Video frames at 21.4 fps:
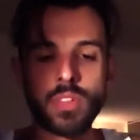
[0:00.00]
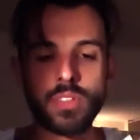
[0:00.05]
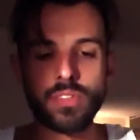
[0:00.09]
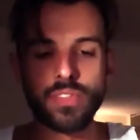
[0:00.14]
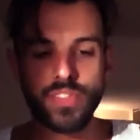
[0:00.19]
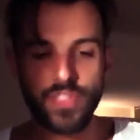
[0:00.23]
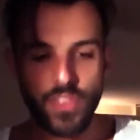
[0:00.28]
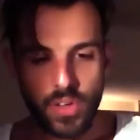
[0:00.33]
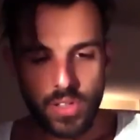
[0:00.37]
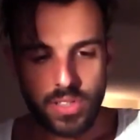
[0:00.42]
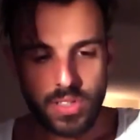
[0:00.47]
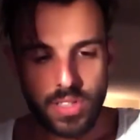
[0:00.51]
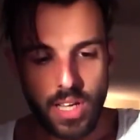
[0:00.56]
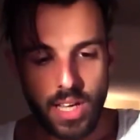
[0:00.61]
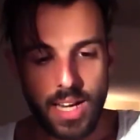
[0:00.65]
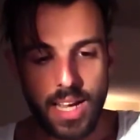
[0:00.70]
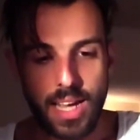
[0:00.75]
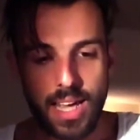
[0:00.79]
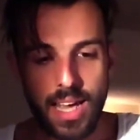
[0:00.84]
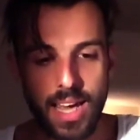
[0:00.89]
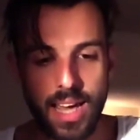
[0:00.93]
First thought
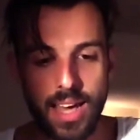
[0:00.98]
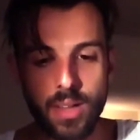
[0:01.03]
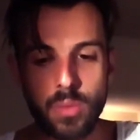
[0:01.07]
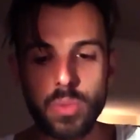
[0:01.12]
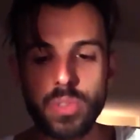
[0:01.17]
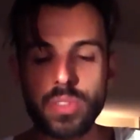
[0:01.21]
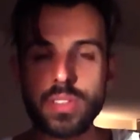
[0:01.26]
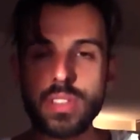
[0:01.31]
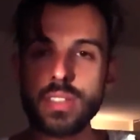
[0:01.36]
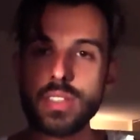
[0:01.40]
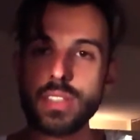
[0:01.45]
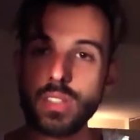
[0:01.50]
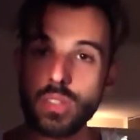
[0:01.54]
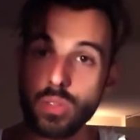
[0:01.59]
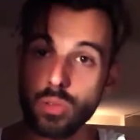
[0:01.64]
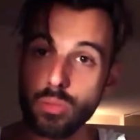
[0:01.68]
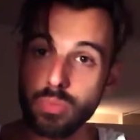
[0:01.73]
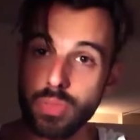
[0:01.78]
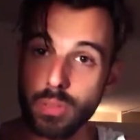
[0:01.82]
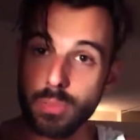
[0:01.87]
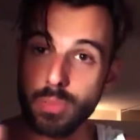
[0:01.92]
I had was this is
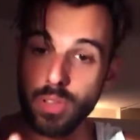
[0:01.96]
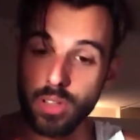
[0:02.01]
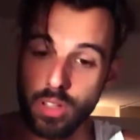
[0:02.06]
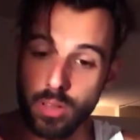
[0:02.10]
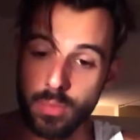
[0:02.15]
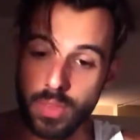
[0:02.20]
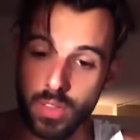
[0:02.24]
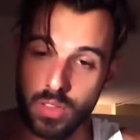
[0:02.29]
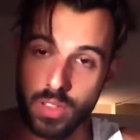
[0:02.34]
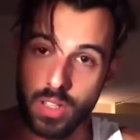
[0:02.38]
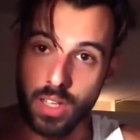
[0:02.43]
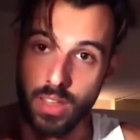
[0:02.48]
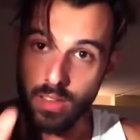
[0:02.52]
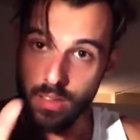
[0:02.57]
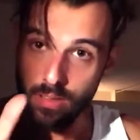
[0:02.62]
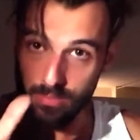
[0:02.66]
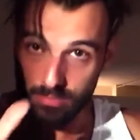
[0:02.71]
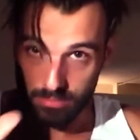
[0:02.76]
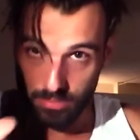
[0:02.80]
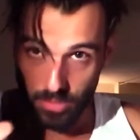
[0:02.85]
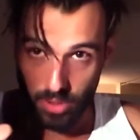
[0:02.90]
two people coming
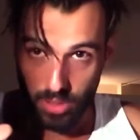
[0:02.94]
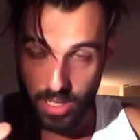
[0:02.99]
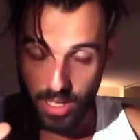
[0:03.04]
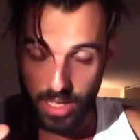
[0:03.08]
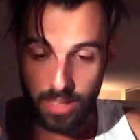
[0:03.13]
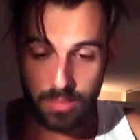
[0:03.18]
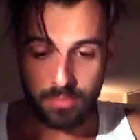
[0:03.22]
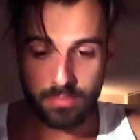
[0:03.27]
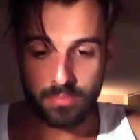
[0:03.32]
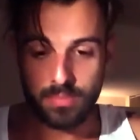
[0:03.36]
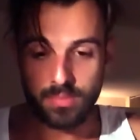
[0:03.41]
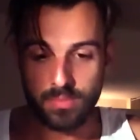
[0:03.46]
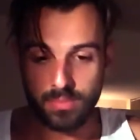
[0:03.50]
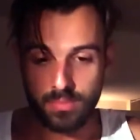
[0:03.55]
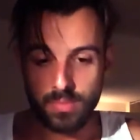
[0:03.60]
together, okay?